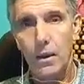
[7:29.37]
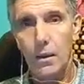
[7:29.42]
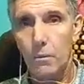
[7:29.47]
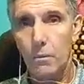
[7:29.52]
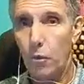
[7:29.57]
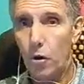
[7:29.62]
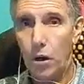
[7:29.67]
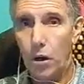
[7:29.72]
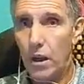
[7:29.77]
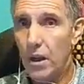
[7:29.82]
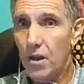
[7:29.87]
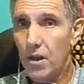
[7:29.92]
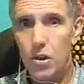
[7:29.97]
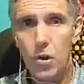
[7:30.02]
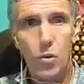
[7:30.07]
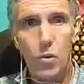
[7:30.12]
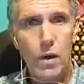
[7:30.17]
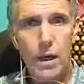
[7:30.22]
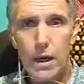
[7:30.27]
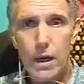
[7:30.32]
The body
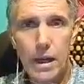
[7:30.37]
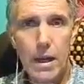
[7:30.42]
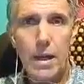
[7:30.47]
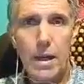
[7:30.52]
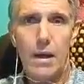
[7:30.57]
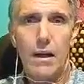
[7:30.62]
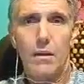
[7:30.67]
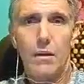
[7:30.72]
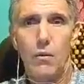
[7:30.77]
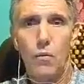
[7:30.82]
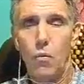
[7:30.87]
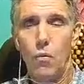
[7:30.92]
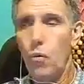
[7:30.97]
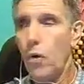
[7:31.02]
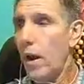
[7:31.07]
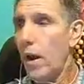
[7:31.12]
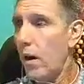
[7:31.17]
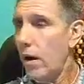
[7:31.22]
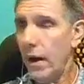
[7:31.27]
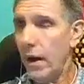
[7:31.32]
has no idea
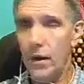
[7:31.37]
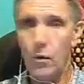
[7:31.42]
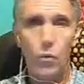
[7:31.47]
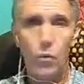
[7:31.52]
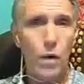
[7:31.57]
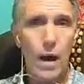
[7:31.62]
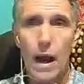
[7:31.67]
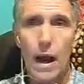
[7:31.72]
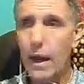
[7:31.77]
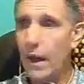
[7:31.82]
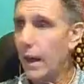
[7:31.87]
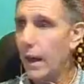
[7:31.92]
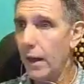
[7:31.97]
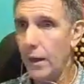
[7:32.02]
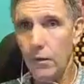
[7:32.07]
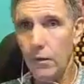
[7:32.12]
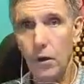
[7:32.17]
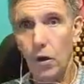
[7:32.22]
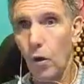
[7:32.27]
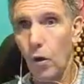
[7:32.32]
where and why,
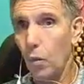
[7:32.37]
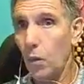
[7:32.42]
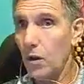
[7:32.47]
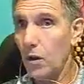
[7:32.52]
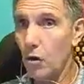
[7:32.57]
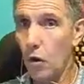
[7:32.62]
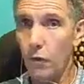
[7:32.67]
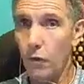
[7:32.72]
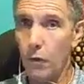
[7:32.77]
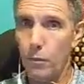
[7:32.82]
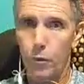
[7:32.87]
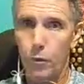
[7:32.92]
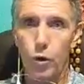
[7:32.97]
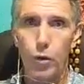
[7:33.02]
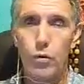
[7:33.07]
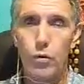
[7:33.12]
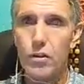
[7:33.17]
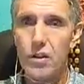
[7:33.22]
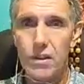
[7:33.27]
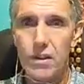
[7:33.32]
and always
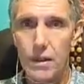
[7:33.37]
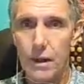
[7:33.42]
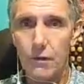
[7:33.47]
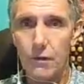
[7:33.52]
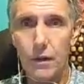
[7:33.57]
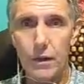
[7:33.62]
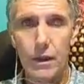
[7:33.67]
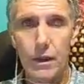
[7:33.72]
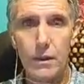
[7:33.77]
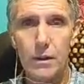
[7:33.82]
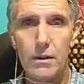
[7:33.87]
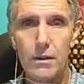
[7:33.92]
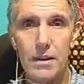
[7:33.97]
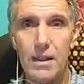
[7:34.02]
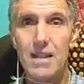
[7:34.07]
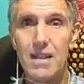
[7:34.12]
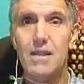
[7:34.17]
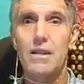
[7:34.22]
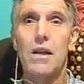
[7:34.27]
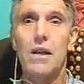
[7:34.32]
overproduces everything,
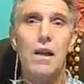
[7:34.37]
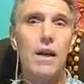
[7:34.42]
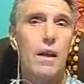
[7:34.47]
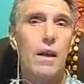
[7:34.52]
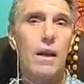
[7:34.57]
since